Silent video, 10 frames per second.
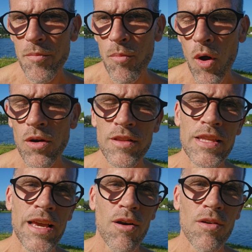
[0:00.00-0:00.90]
part of
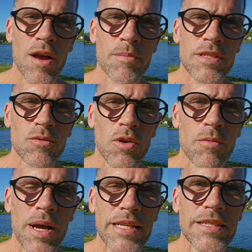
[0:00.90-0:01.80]
the outcomes and one of
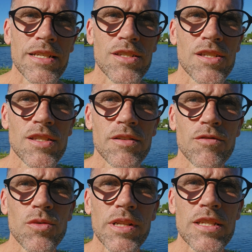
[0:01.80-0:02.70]
my intentions of
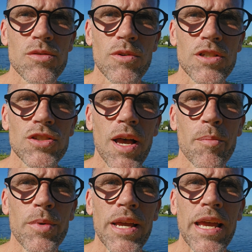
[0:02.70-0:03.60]
doing this workshop
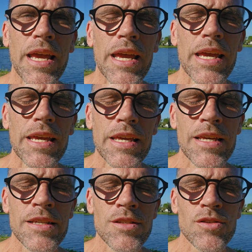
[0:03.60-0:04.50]

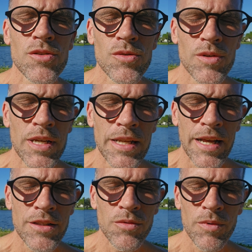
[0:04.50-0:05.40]
is to
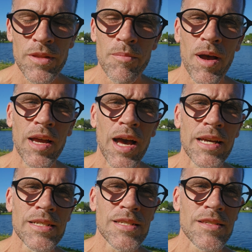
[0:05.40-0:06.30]
connect with my
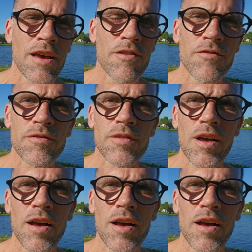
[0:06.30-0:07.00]
highest self,